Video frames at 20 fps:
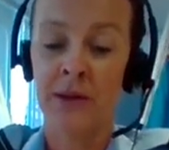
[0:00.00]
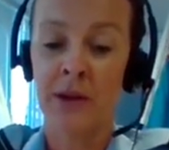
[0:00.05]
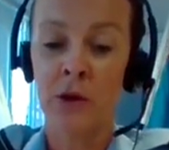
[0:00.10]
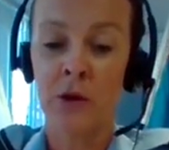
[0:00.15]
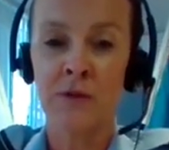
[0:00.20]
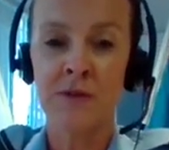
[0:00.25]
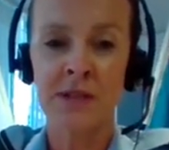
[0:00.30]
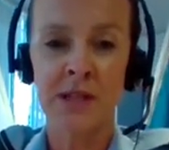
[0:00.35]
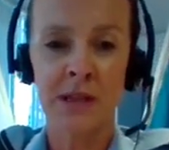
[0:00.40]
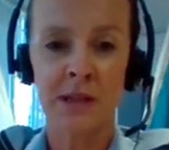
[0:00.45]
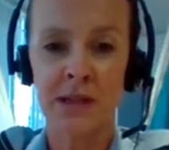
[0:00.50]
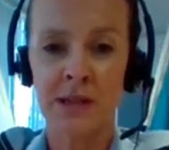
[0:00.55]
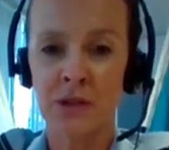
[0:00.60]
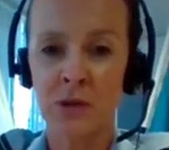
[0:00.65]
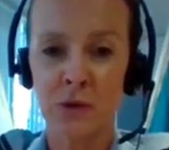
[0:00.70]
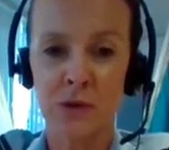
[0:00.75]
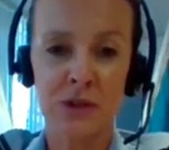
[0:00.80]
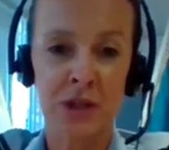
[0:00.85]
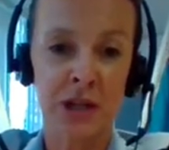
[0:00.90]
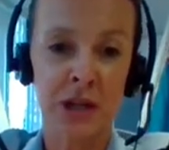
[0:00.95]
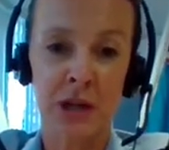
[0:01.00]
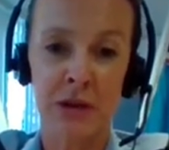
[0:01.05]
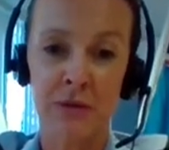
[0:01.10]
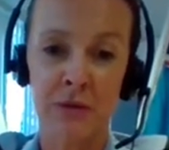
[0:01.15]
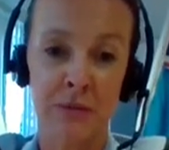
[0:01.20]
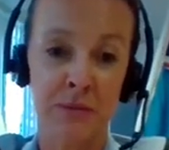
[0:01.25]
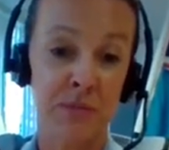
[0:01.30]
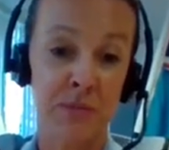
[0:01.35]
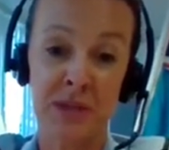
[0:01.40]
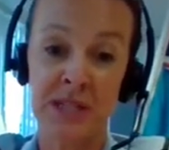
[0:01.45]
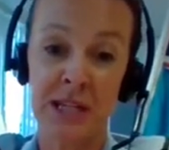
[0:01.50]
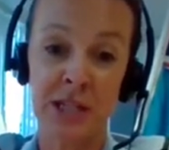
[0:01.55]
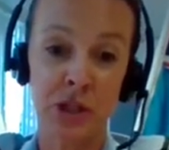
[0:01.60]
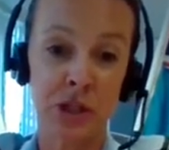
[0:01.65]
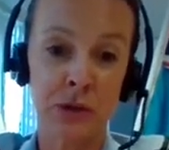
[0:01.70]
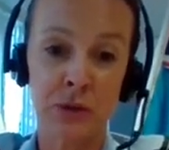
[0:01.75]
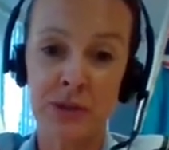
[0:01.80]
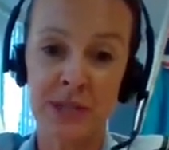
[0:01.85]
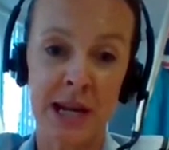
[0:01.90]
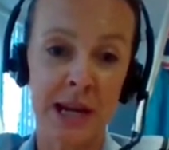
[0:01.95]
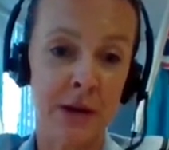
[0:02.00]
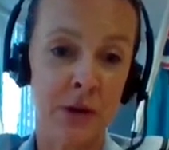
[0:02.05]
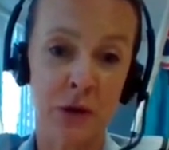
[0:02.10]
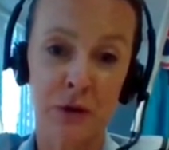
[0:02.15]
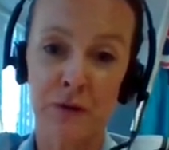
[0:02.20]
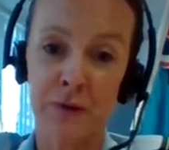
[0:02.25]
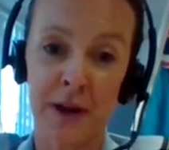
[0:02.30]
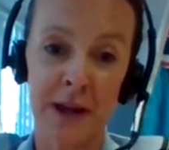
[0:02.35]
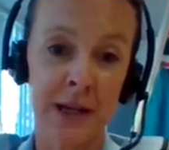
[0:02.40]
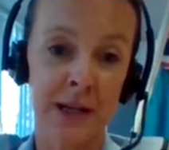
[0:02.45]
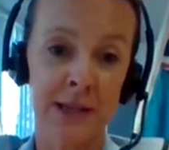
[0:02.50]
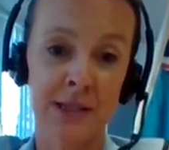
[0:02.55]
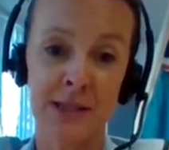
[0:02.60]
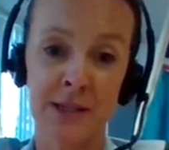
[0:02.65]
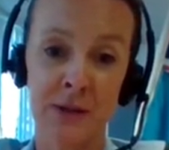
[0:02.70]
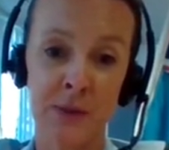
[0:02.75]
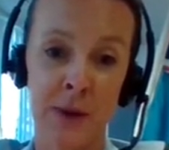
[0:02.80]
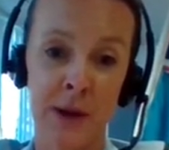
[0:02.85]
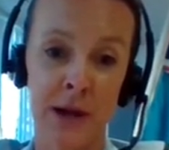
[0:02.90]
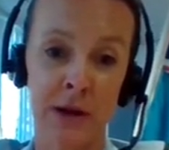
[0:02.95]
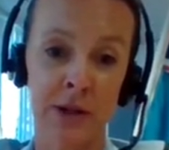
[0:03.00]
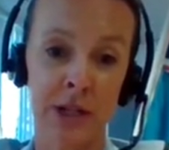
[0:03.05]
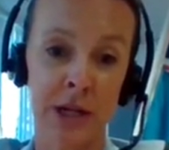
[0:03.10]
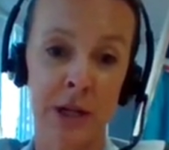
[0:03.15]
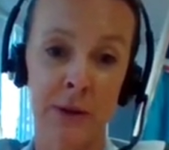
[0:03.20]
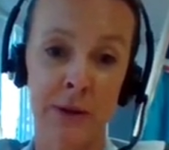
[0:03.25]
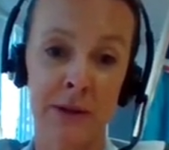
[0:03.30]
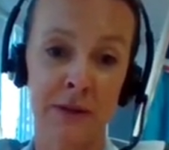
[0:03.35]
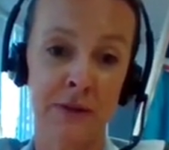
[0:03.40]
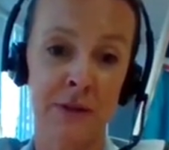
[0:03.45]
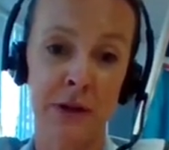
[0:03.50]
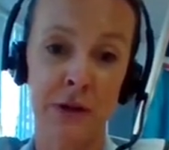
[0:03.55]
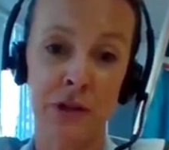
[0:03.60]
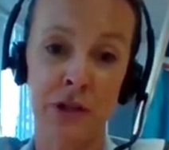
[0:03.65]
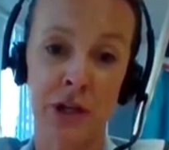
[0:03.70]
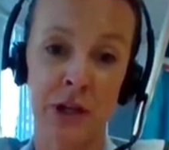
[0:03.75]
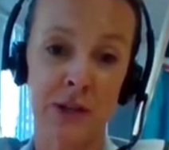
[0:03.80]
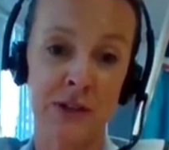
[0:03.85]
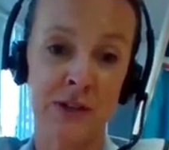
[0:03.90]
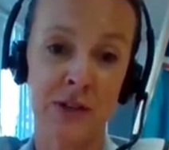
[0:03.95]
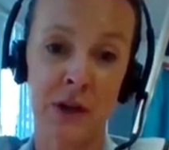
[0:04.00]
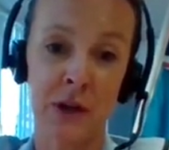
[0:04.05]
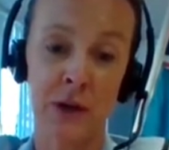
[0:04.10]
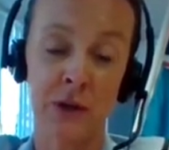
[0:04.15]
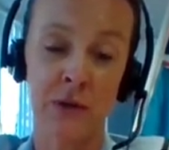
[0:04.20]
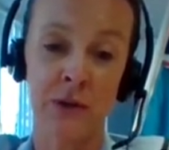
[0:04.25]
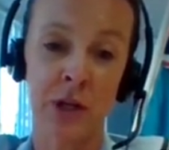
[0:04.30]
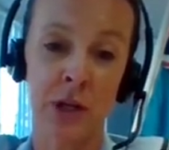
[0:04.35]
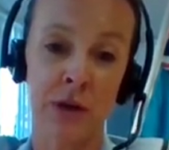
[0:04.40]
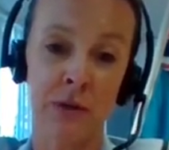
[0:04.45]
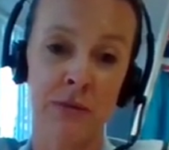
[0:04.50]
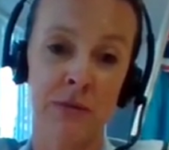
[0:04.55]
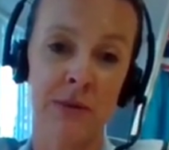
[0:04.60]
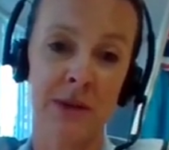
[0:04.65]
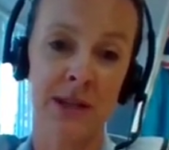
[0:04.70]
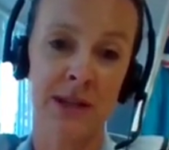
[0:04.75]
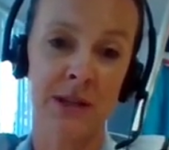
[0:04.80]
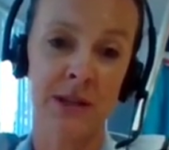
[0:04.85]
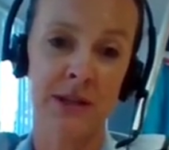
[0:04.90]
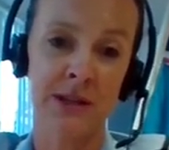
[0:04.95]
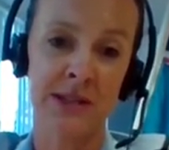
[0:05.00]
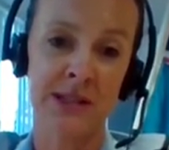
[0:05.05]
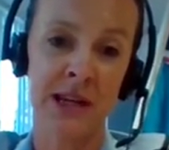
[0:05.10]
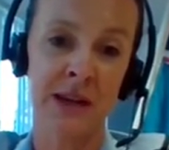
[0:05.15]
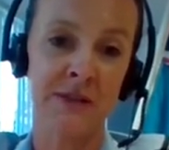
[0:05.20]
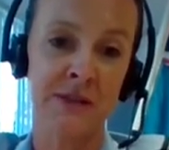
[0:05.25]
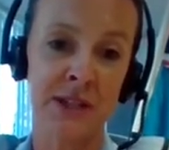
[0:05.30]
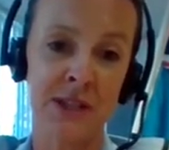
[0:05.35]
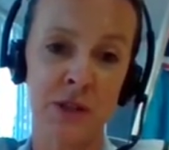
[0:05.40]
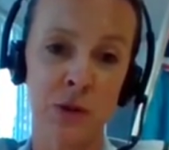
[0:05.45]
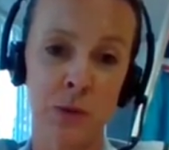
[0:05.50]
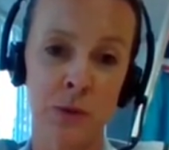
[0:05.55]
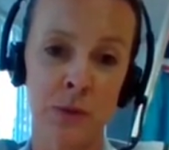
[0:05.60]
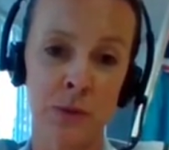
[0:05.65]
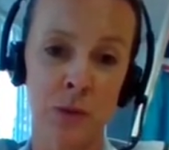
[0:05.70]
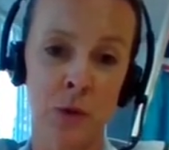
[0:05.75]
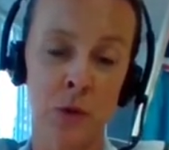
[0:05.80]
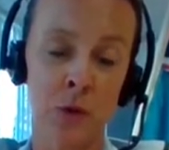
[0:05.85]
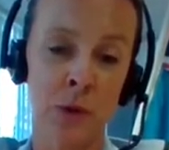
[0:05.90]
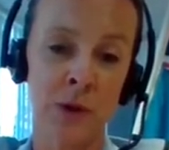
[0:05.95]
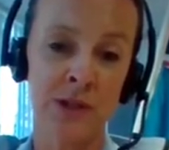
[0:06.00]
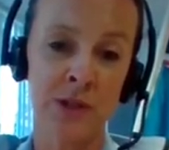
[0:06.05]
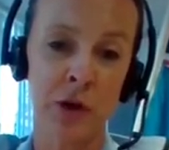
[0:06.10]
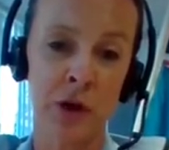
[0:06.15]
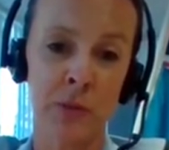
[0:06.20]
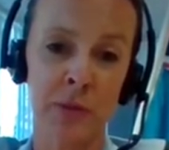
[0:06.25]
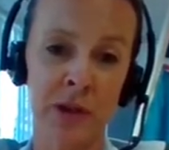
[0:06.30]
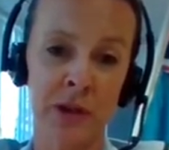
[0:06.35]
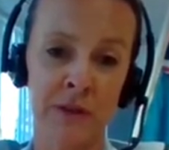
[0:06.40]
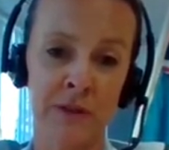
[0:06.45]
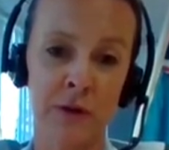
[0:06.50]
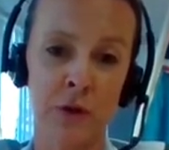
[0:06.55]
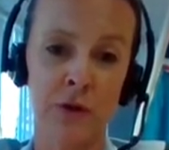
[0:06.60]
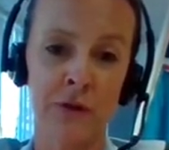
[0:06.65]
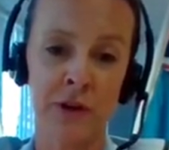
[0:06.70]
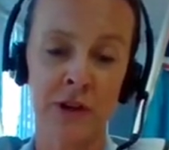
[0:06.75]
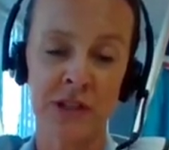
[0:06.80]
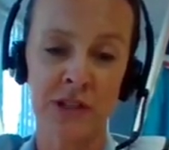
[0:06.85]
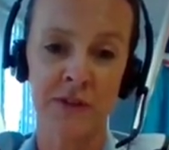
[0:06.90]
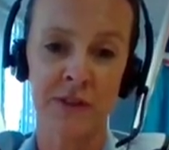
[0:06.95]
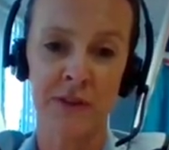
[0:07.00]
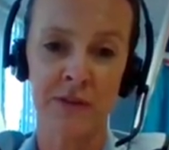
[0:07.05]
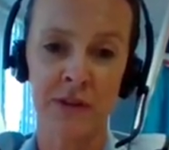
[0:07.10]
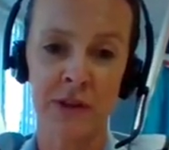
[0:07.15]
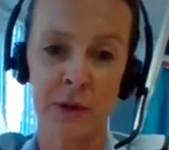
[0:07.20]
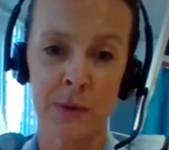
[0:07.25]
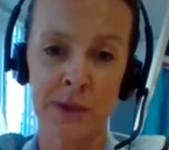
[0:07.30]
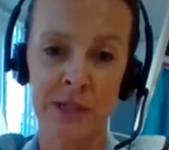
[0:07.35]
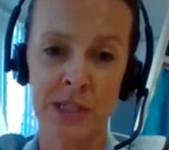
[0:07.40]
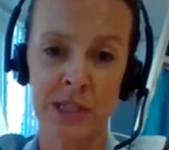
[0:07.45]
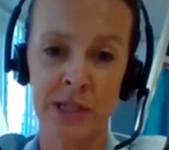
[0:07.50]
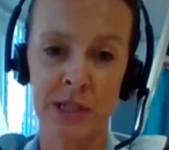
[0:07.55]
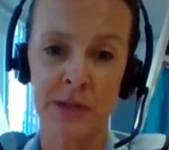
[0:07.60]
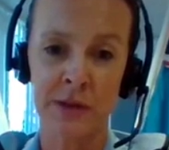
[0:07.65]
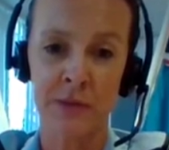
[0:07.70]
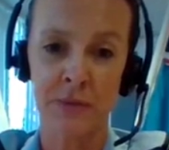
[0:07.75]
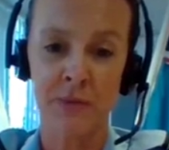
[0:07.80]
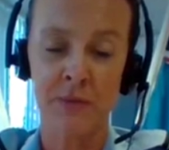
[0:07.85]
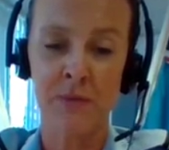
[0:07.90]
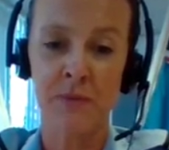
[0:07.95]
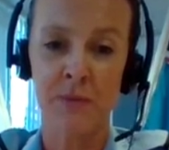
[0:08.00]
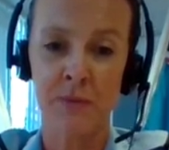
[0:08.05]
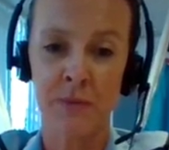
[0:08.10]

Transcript: And then obviously there's also, you know, potential technical failures as well, you know, in the future. So, you know, safety's always got to be at the forefront of everything we do.